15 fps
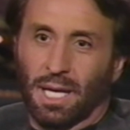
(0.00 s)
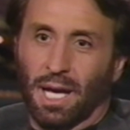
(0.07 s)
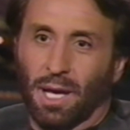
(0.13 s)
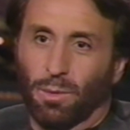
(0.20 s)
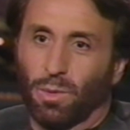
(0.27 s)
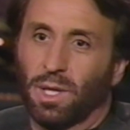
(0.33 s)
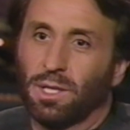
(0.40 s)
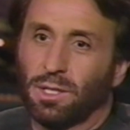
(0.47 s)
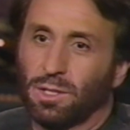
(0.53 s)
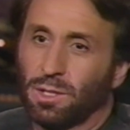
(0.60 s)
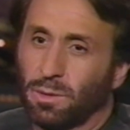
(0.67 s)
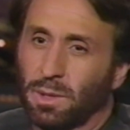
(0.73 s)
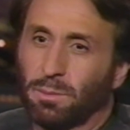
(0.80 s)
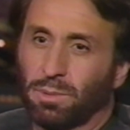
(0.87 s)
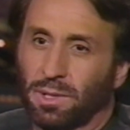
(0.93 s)
and where you're
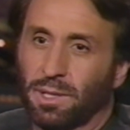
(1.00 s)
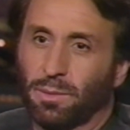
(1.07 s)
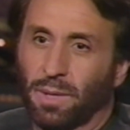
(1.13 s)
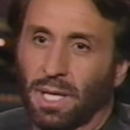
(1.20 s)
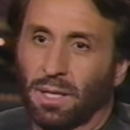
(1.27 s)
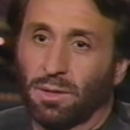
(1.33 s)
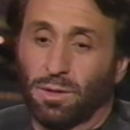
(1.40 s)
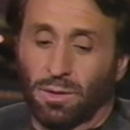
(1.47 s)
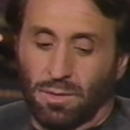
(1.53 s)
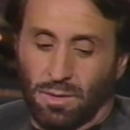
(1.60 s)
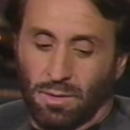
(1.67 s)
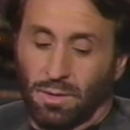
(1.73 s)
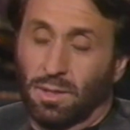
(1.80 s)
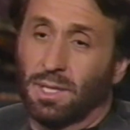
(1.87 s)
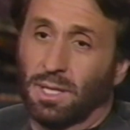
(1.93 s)
doing pretty well, you,
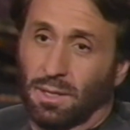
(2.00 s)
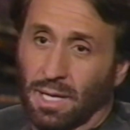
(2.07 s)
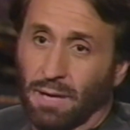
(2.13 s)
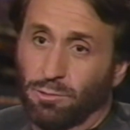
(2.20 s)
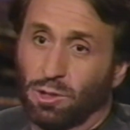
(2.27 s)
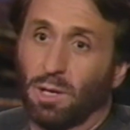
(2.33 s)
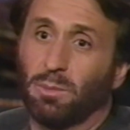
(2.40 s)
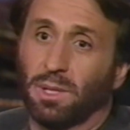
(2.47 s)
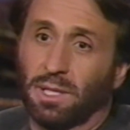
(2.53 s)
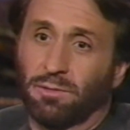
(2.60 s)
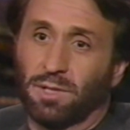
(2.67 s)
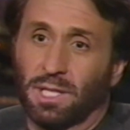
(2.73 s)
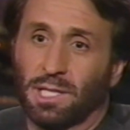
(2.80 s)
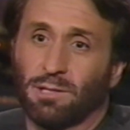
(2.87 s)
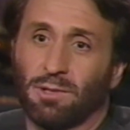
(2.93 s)
you have trouble
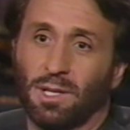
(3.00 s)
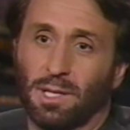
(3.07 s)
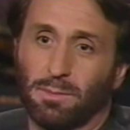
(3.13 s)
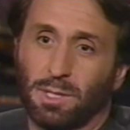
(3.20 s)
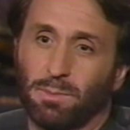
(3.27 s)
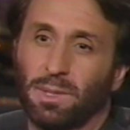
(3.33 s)
lifting your arms.